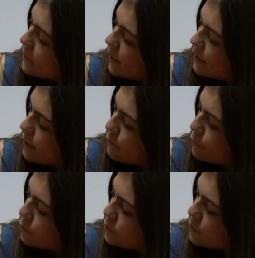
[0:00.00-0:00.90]
In the
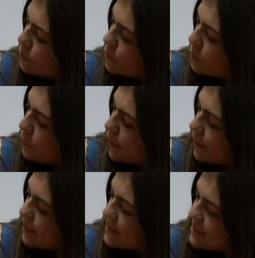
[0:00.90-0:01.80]
photo we
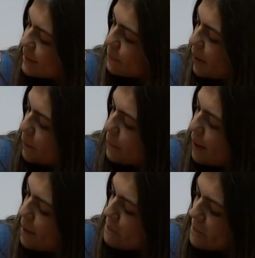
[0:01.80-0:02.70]
can see my
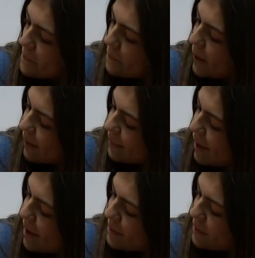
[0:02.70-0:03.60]
mom, my
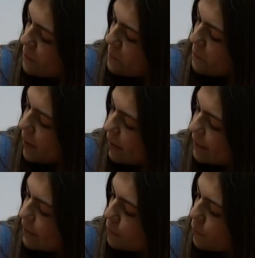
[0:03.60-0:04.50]
dad, my
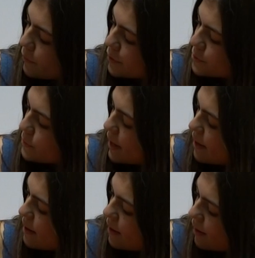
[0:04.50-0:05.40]
little brother
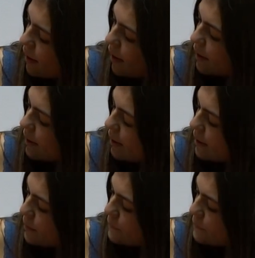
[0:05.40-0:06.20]
Joel, and I.